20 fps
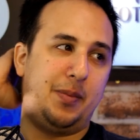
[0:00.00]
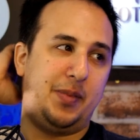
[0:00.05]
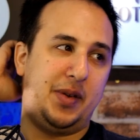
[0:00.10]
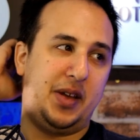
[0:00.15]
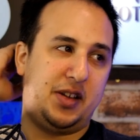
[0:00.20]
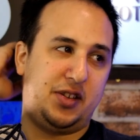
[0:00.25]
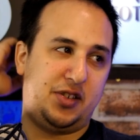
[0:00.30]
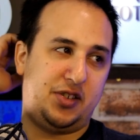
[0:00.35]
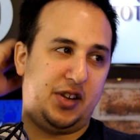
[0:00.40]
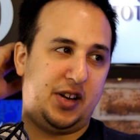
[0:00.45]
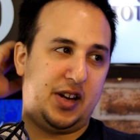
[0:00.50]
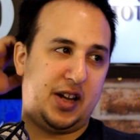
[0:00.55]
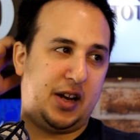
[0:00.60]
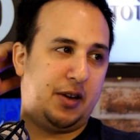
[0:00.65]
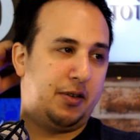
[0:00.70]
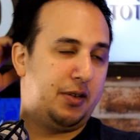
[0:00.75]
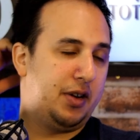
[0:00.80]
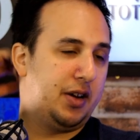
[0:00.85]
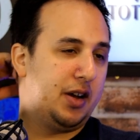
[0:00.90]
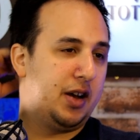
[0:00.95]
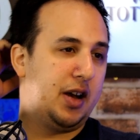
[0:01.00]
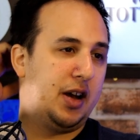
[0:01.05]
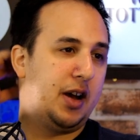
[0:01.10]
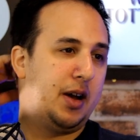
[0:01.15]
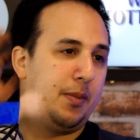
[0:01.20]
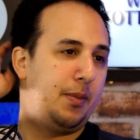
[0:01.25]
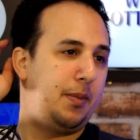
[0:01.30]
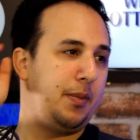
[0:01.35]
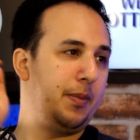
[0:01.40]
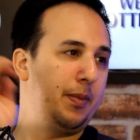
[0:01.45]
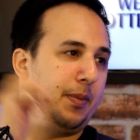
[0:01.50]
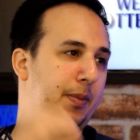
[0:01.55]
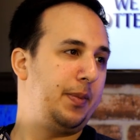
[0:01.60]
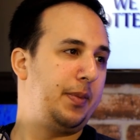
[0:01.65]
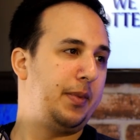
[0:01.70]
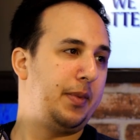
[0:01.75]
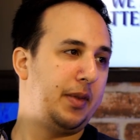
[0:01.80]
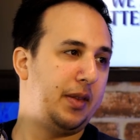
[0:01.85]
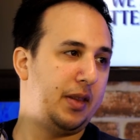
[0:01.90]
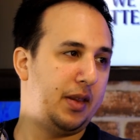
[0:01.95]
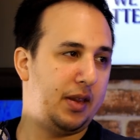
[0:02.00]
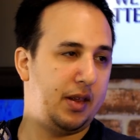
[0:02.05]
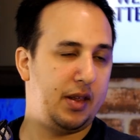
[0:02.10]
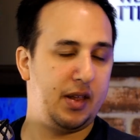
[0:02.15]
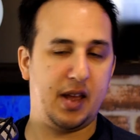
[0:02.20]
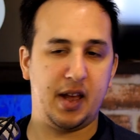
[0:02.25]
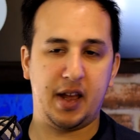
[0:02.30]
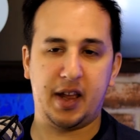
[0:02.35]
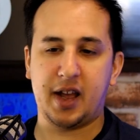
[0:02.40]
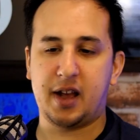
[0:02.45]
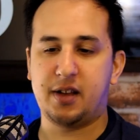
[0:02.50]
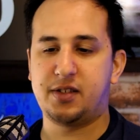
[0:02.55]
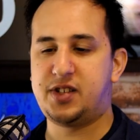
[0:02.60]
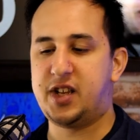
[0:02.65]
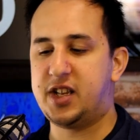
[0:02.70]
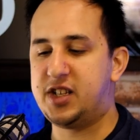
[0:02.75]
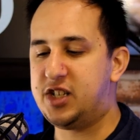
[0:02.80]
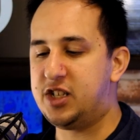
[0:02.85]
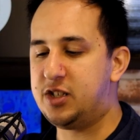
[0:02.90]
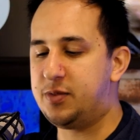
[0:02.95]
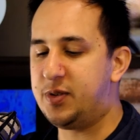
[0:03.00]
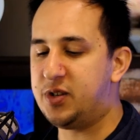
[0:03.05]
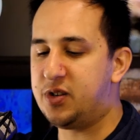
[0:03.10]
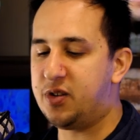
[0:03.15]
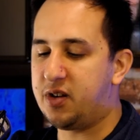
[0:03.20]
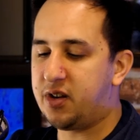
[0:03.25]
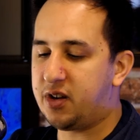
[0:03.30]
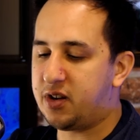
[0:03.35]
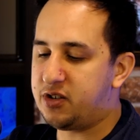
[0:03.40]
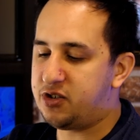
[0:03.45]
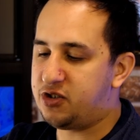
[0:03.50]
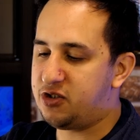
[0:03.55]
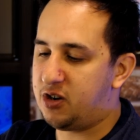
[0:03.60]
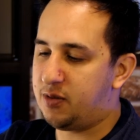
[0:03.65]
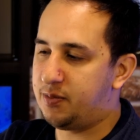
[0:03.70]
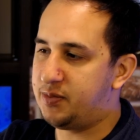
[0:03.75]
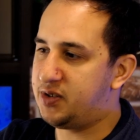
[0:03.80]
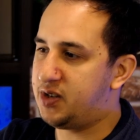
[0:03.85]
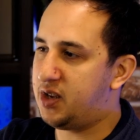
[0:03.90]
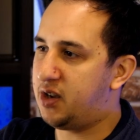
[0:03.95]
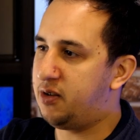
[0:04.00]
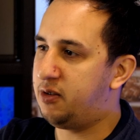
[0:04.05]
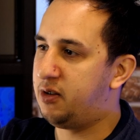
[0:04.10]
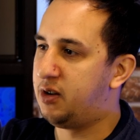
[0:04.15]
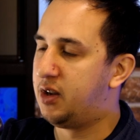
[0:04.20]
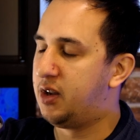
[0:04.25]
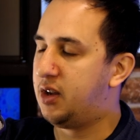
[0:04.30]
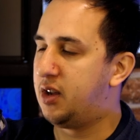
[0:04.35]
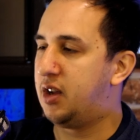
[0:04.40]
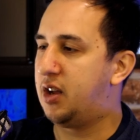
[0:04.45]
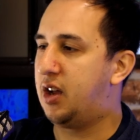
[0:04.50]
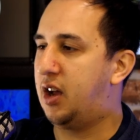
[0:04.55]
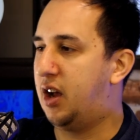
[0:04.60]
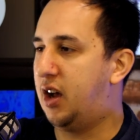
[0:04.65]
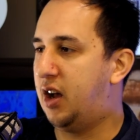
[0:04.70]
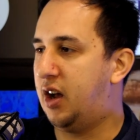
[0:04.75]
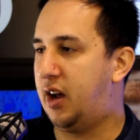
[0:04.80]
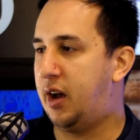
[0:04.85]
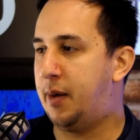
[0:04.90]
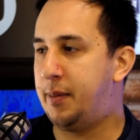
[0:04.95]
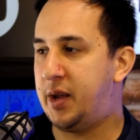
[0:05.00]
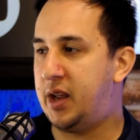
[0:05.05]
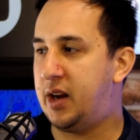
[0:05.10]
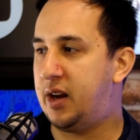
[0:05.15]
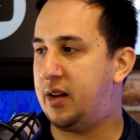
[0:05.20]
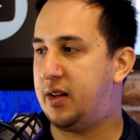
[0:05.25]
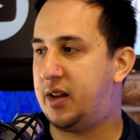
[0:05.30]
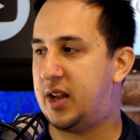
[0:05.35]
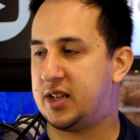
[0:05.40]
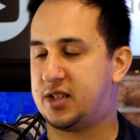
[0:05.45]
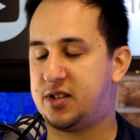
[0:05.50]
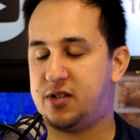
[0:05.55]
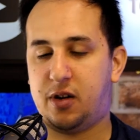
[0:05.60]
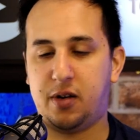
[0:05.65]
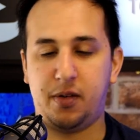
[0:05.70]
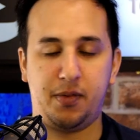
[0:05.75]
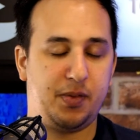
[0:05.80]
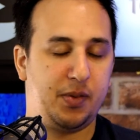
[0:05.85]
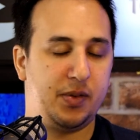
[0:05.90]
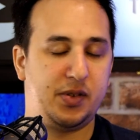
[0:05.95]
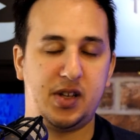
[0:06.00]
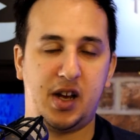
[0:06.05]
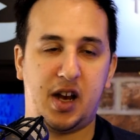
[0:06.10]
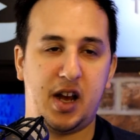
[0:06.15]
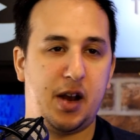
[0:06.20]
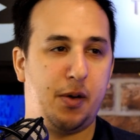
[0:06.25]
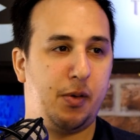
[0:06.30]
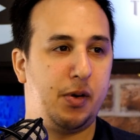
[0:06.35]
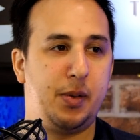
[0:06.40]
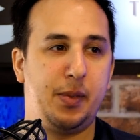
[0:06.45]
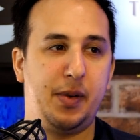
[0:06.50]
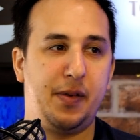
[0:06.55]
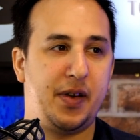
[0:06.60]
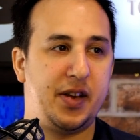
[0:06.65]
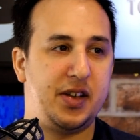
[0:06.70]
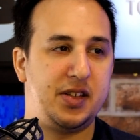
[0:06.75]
PSG now. Um, Very good manager, Galtier. Yeah, Galtier seems to be doing a good job. So, I mean, that's not a tie I want to be facing.